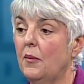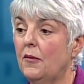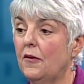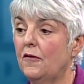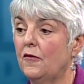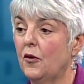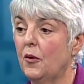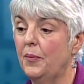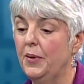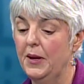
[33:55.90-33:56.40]

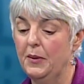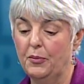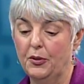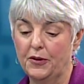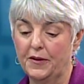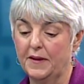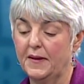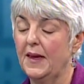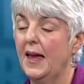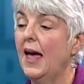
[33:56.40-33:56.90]
for people
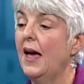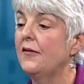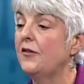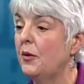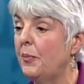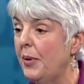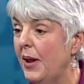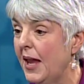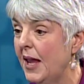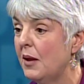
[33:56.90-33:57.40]
that they have to
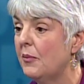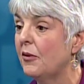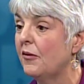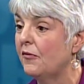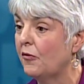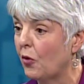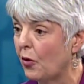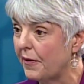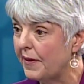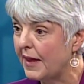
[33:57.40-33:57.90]
pay
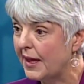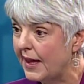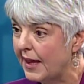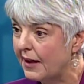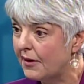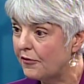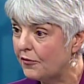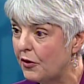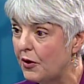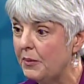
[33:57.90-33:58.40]
before they
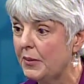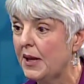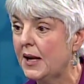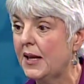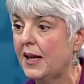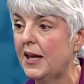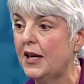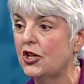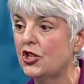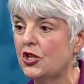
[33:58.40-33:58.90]
get free
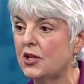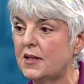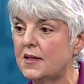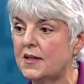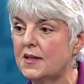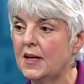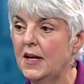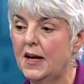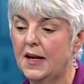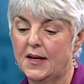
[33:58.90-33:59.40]

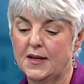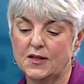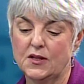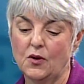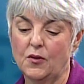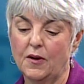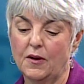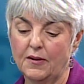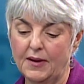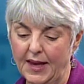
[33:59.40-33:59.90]
medications. So
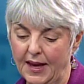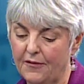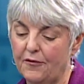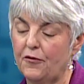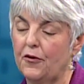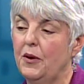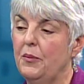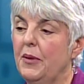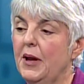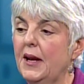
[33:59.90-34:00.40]
they'll get
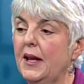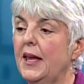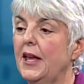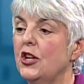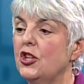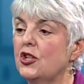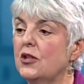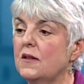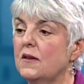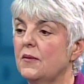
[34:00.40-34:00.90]
free
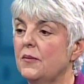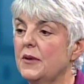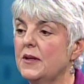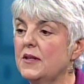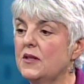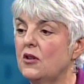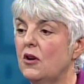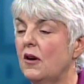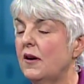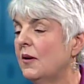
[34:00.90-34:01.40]
medications from the
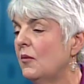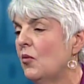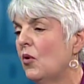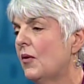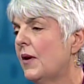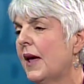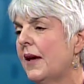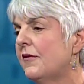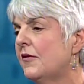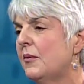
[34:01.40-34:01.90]
start and
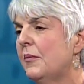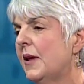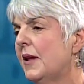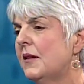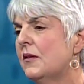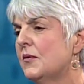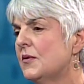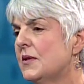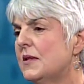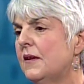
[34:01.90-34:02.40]
won't have to make
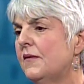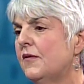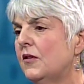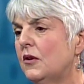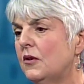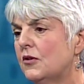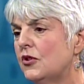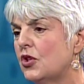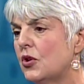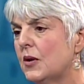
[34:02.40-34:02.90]
those
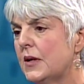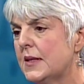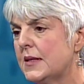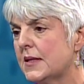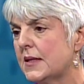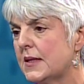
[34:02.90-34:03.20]
difficult choices.